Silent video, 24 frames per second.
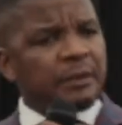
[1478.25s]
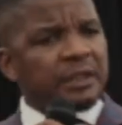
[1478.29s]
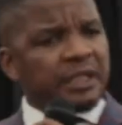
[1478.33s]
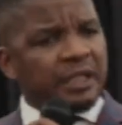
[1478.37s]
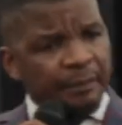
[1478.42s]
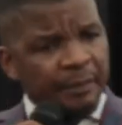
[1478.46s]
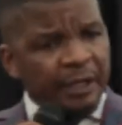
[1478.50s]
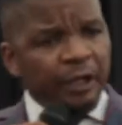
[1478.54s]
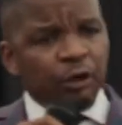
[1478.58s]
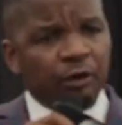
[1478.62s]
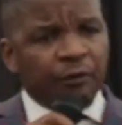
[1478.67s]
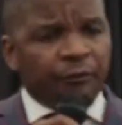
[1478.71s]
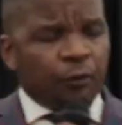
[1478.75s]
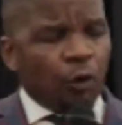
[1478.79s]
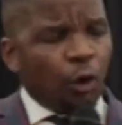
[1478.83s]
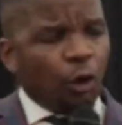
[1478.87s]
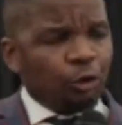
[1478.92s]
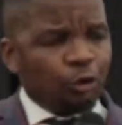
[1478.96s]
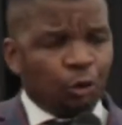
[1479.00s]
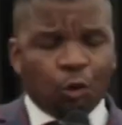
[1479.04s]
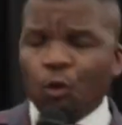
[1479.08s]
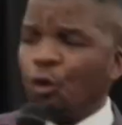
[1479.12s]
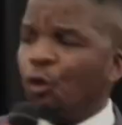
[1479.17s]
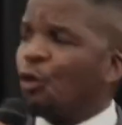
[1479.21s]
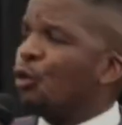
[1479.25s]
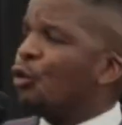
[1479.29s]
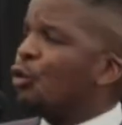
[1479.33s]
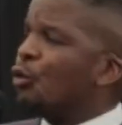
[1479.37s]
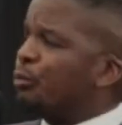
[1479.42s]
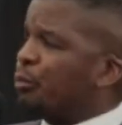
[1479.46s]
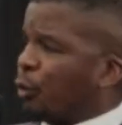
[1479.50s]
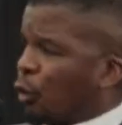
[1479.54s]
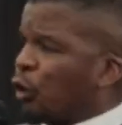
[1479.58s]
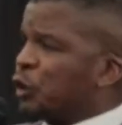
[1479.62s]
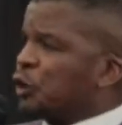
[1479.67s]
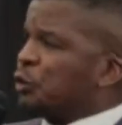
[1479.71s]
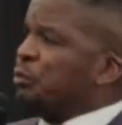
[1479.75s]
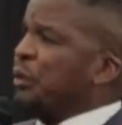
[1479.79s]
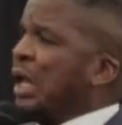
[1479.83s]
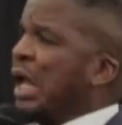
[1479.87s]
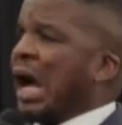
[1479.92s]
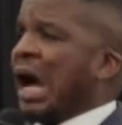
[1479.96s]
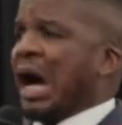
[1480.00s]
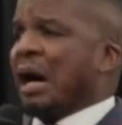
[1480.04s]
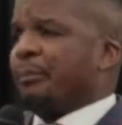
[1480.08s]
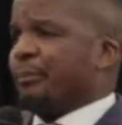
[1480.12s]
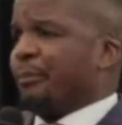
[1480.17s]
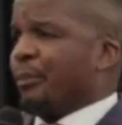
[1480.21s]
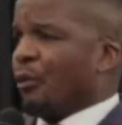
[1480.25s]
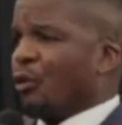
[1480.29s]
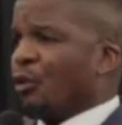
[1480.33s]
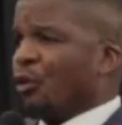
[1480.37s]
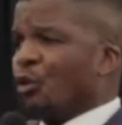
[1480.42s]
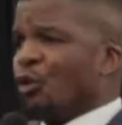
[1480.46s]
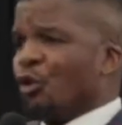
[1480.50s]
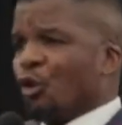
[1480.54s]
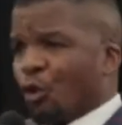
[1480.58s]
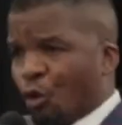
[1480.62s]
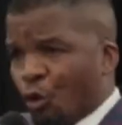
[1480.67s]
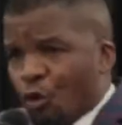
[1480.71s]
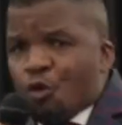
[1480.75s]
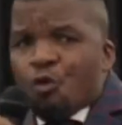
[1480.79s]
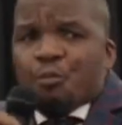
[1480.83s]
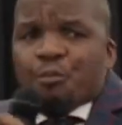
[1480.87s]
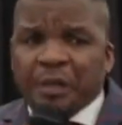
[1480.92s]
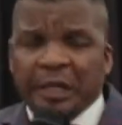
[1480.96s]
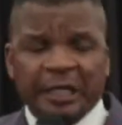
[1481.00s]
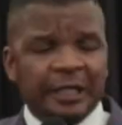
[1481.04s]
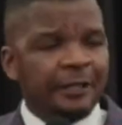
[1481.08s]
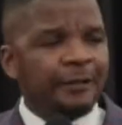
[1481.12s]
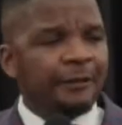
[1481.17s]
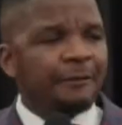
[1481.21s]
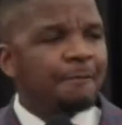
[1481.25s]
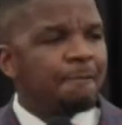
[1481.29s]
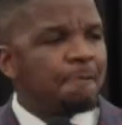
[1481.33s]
The man of God who brought me up, who grew me,